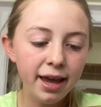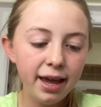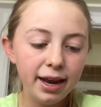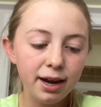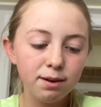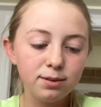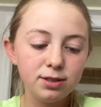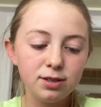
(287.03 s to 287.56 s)

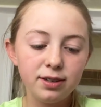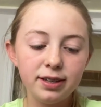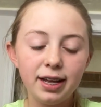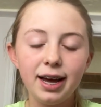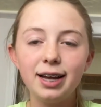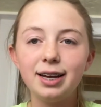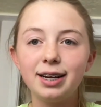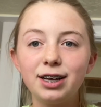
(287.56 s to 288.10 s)
And I was doing
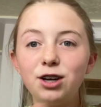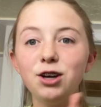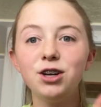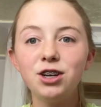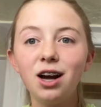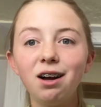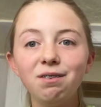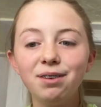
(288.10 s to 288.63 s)
that, and I could
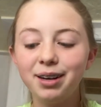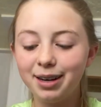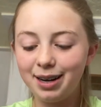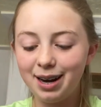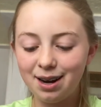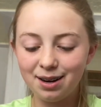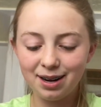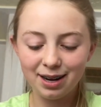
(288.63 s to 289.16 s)
not figure it
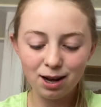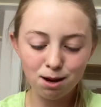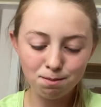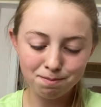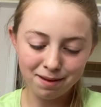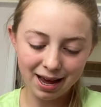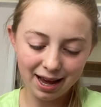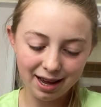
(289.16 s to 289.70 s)
out, and I got
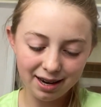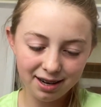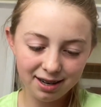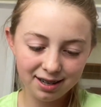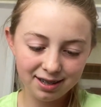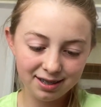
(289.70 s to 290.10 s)
mad.